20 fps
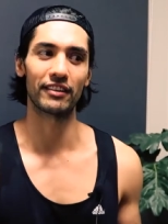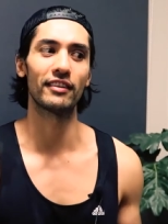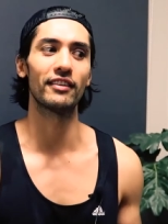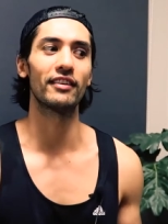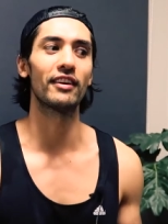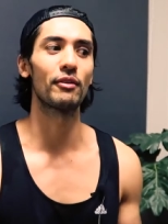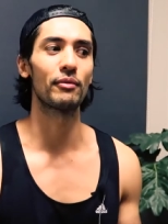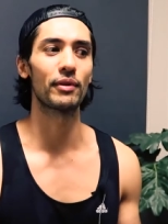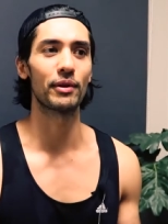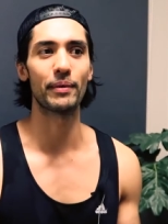oh,
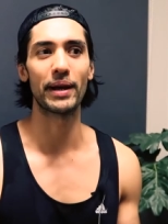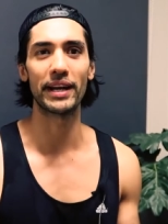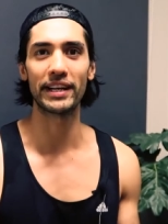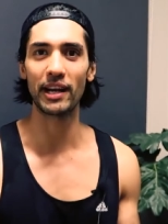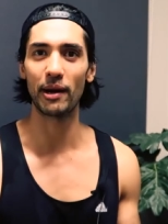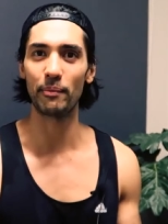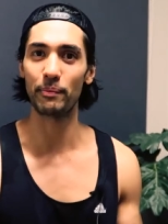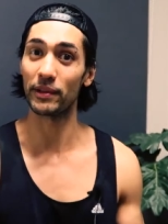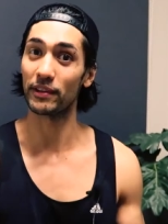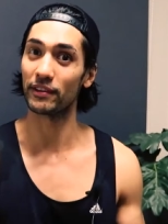I want to
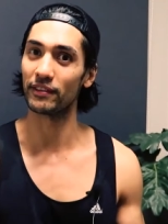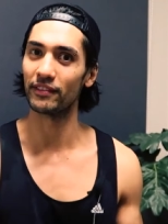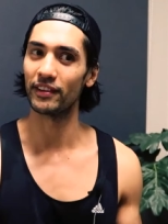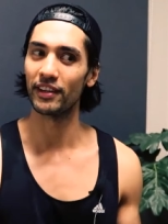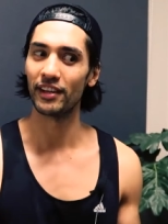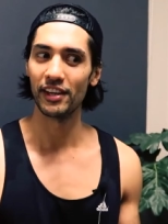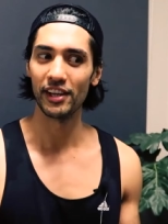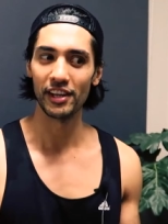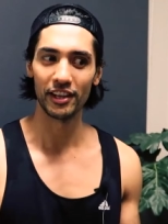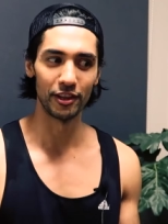wake up and
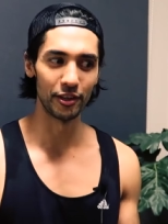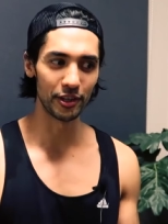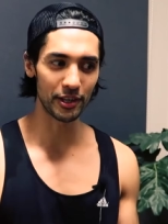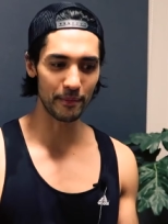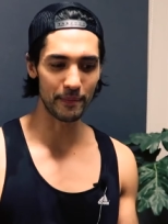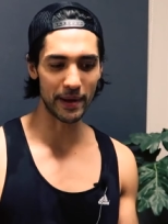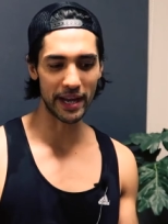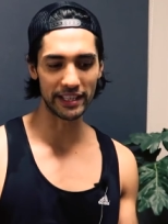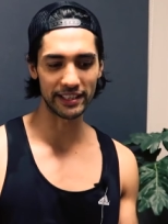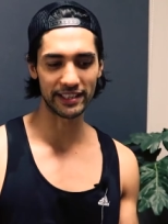look
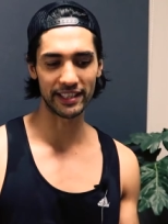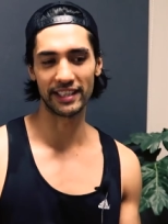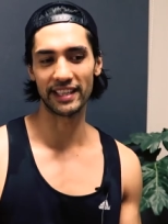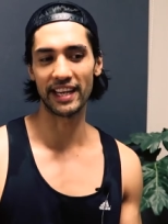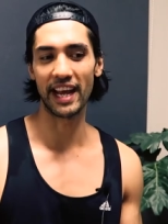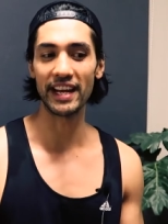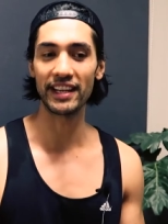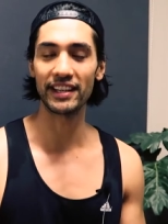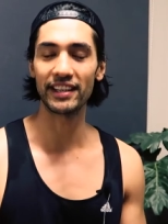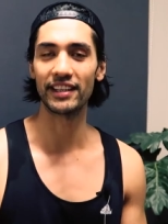amazing
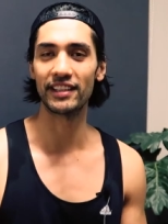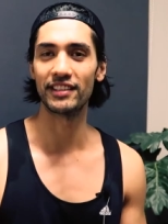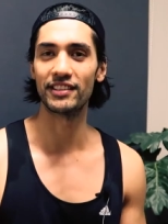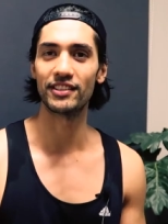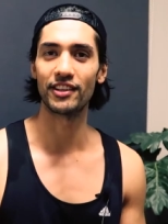naked.